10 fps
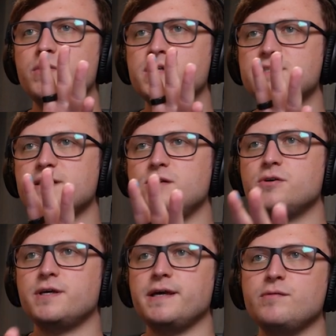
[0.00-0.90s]
we're going to take a
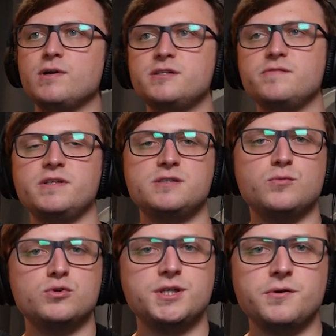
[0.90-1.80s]
look at a relatively
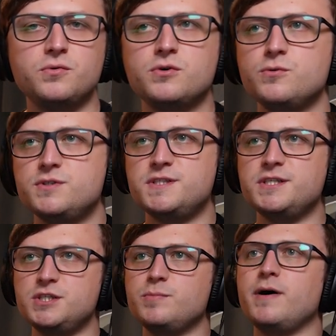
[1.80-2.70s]
small channel called C
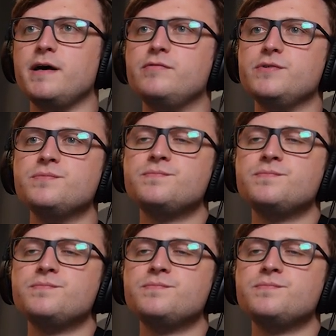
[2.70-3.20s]
G Python.